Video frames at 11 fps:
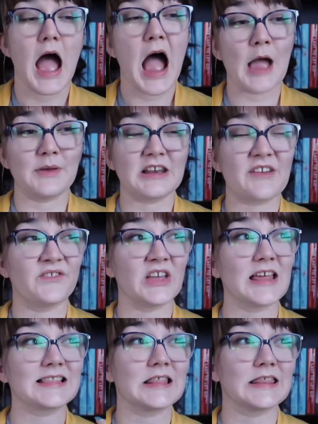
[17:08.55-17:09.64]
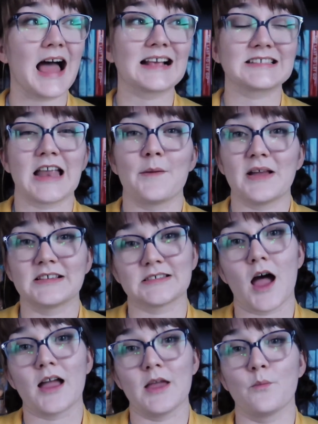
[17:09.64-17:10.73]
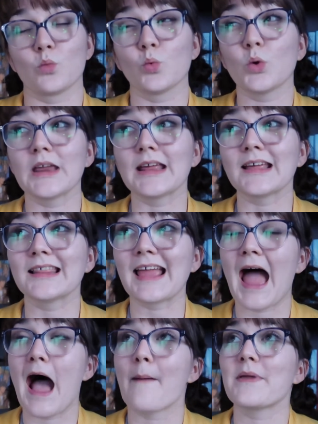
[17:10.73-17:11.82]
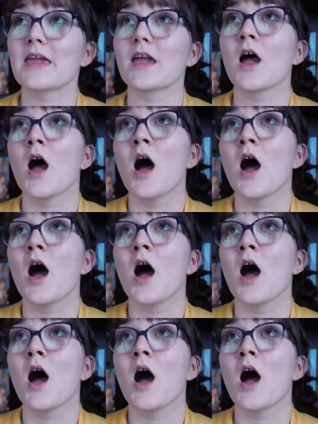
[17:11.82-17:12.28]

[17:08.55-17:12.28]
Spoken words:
I mean, I feel like the last time I saw him really happy,